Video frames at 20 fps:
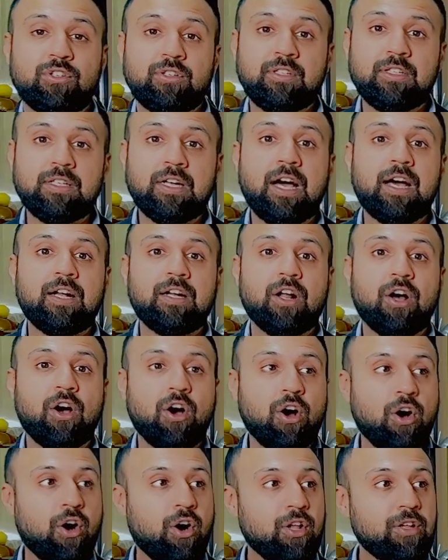not
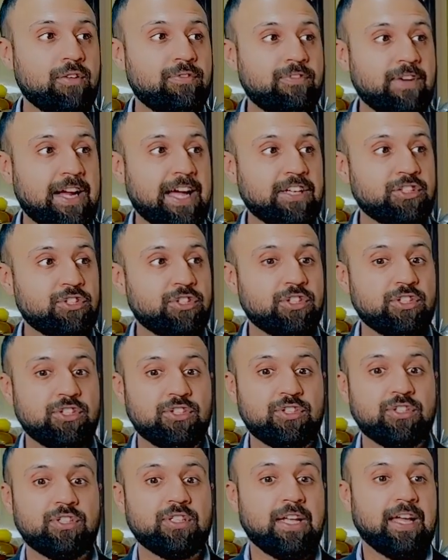all
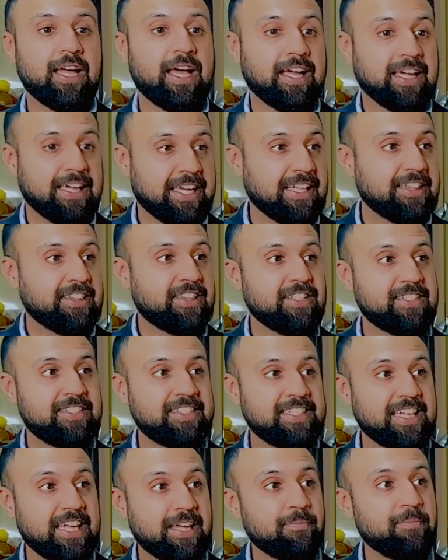fractures get the
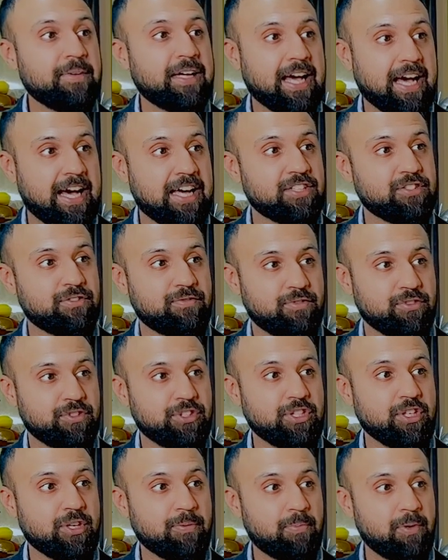same cast for
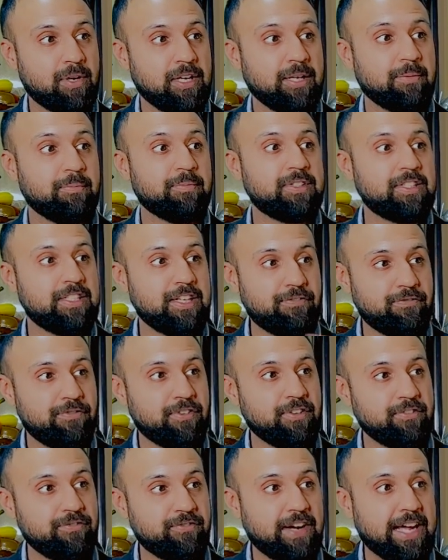the upper limb.
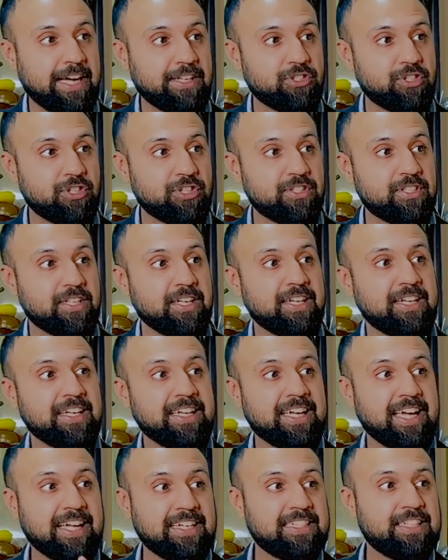Different fractures
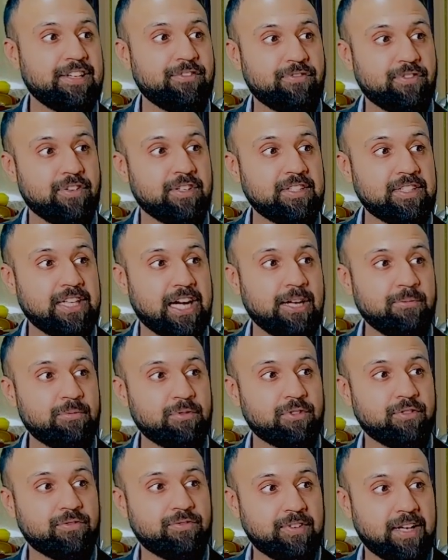get different types
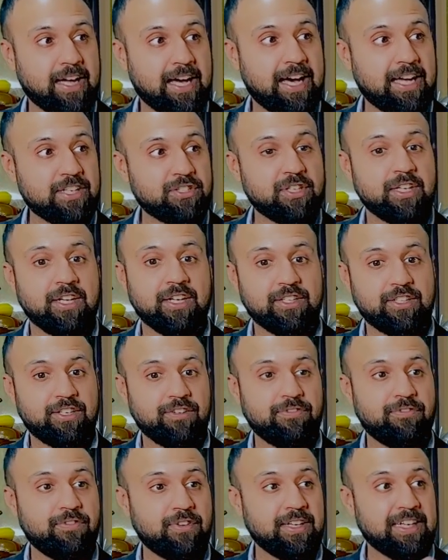of cast,
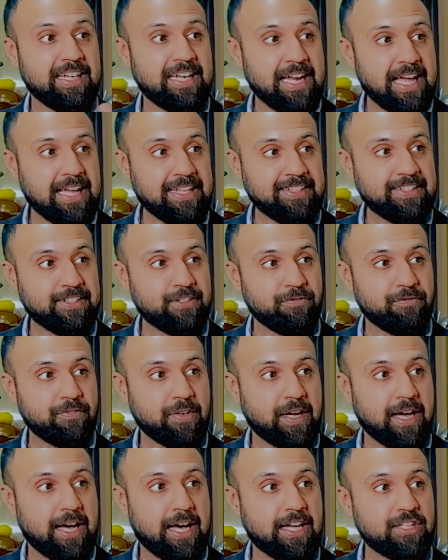different lengths of
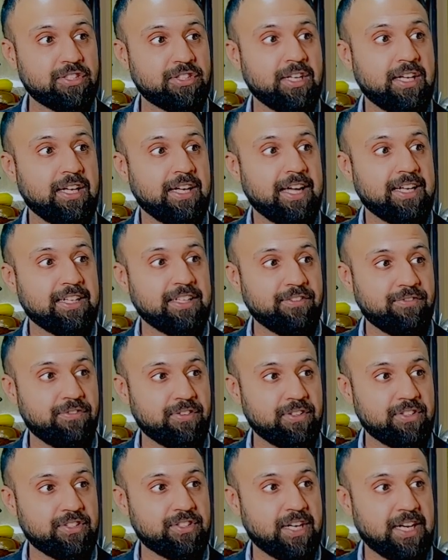cast, and
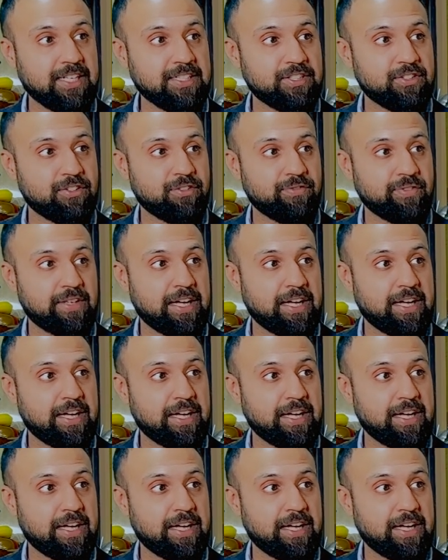different sizes of